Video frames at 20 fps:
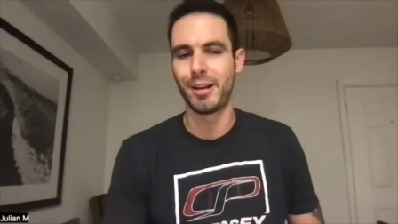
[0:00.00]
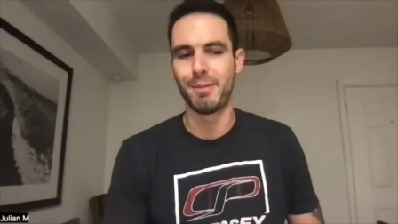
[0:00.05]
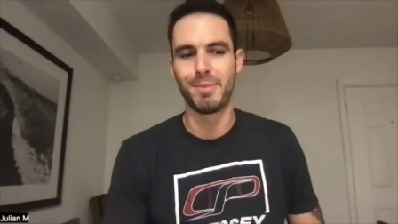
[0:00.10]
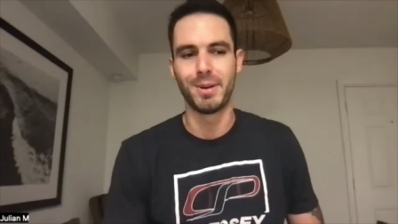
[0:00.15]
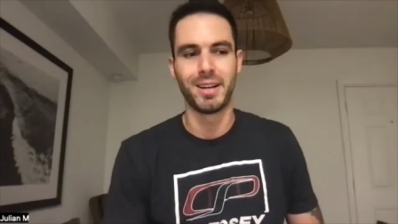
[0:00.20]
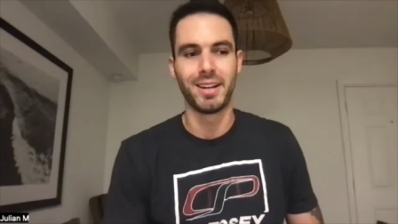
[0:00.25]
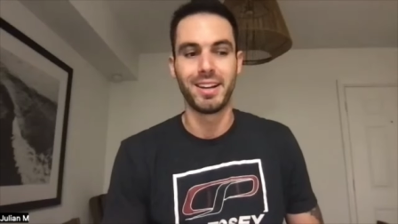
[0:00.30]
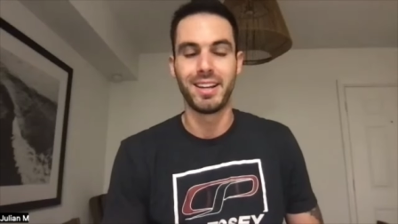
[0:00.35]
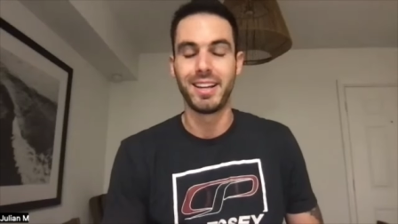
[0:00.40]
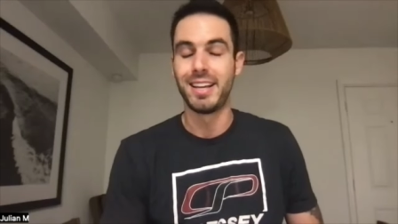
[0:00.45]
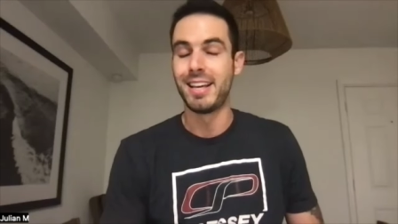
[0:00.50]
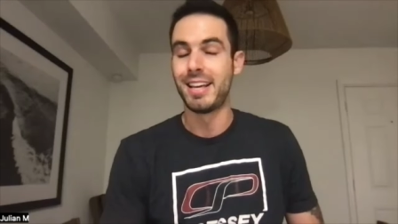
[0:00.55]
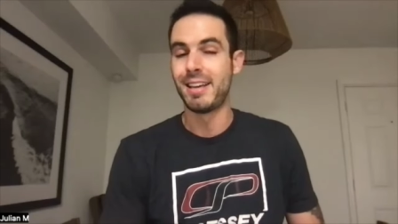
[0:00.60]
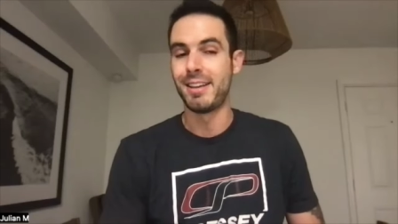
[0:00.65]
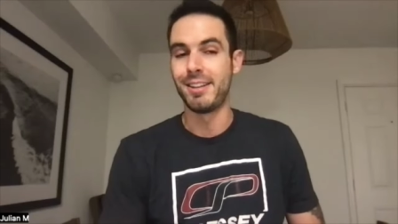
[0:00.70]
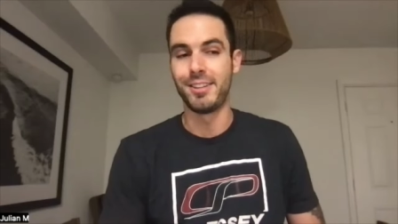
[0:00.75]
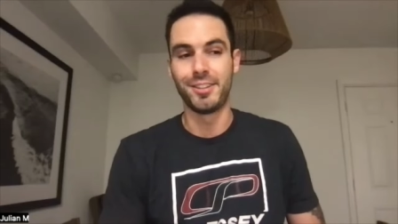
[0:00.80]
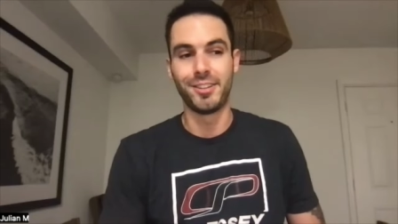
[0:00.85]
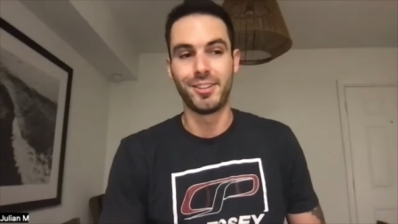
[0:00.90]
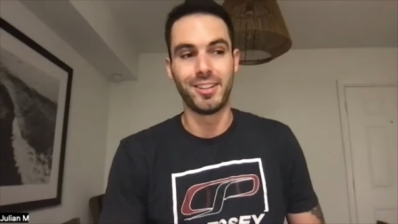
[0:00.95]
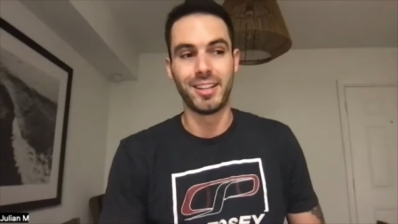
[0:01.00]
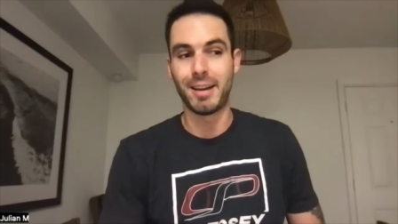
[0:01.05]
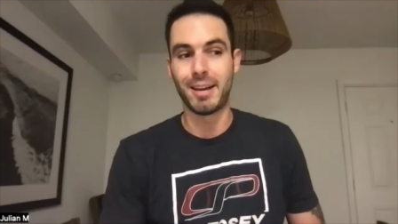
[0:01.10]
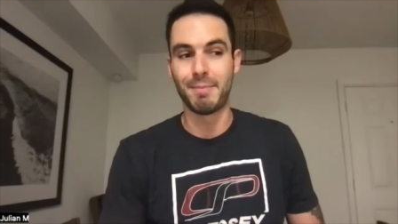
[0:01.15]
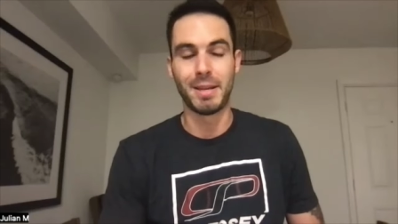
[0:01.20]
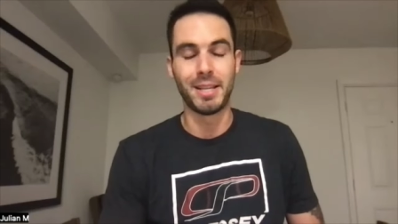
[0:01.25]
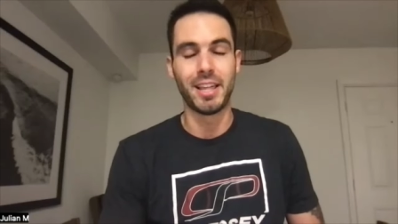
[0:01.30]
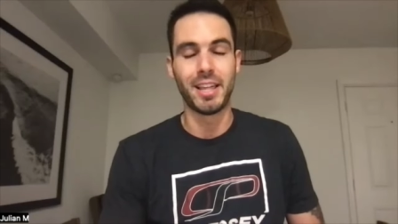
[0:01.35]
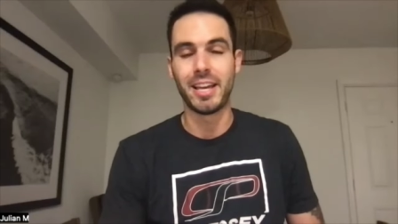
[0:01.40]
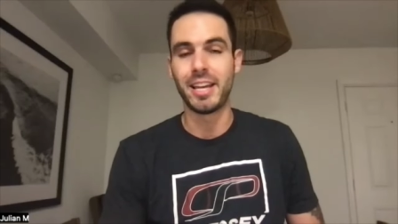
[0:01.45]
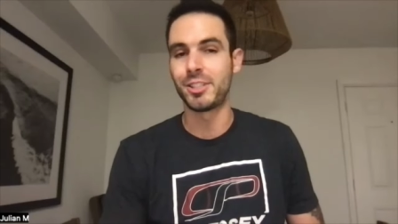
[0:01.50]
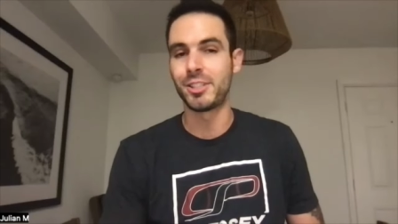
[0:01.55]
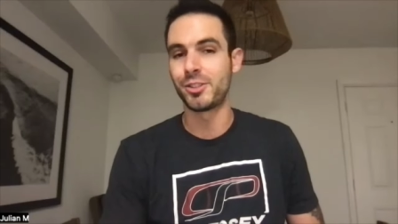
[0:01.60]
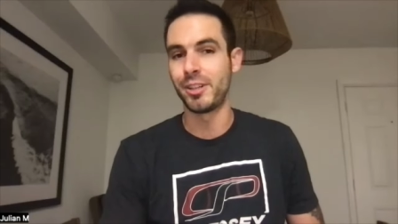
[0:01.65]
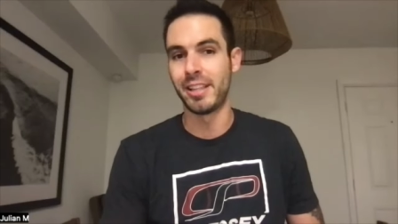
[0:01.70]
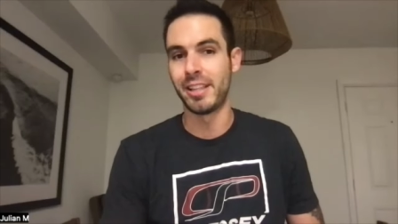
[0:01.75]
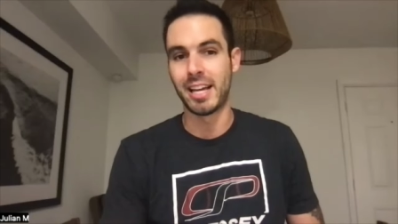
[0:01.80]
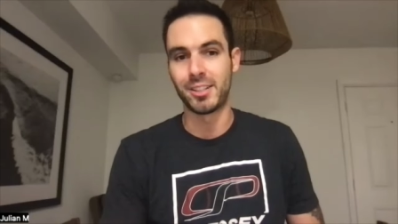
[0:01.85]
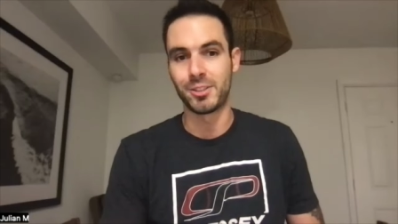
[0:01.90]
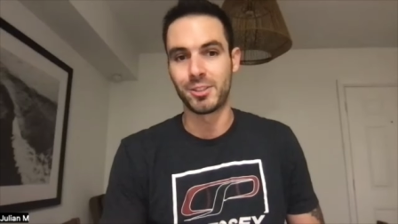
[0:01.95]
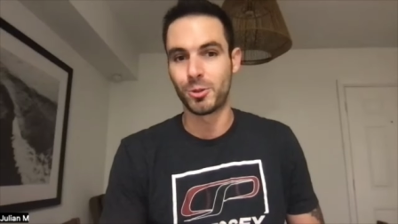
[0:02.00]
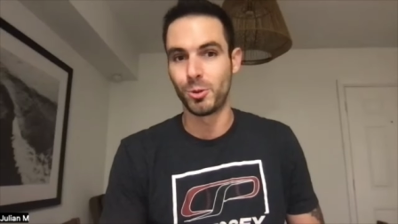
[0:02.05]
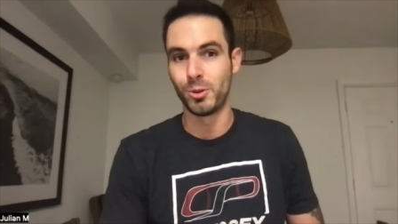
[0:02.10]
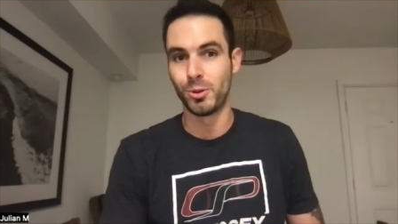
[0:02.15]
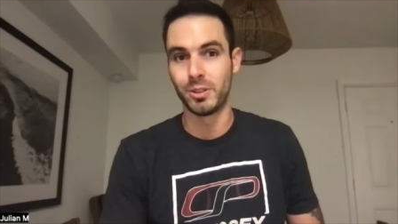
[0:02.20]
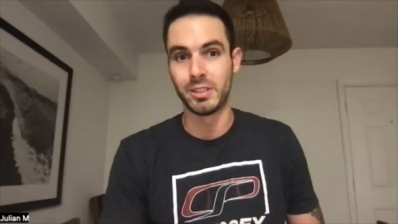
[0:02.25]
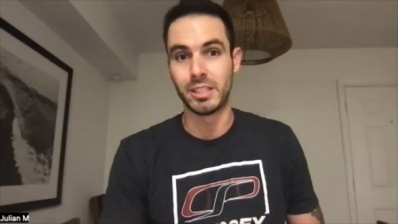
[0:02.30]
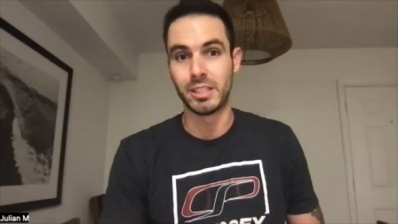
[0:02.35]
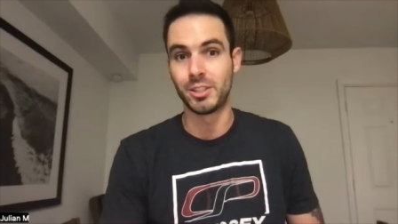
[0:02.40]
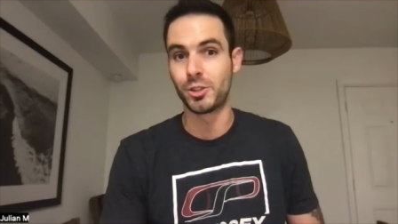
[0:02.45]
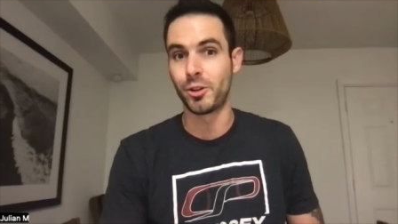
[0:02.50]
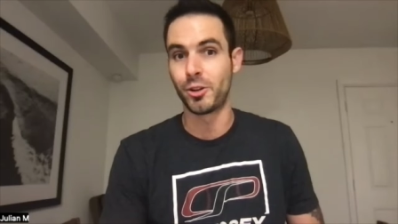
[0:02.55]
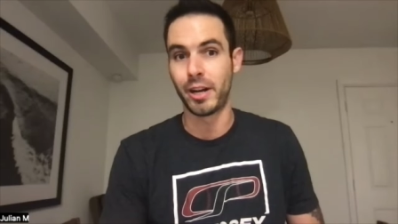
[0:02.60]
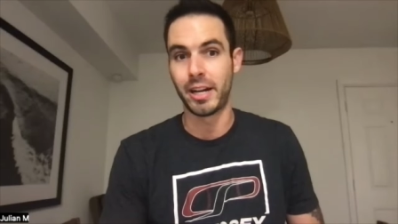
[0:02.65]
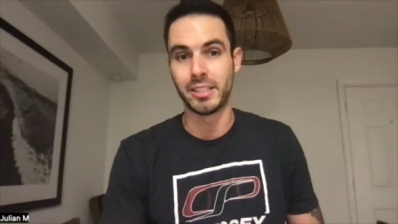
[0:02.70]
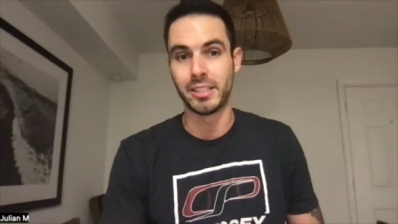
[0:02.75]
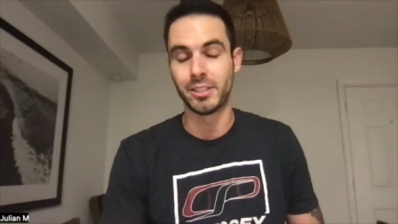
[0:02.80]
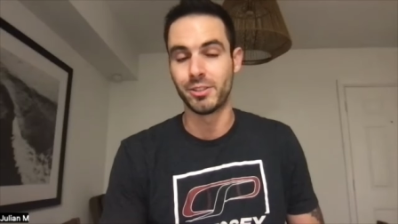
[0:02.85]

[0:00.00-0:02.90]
but I mean, the history in that school is, is crazy.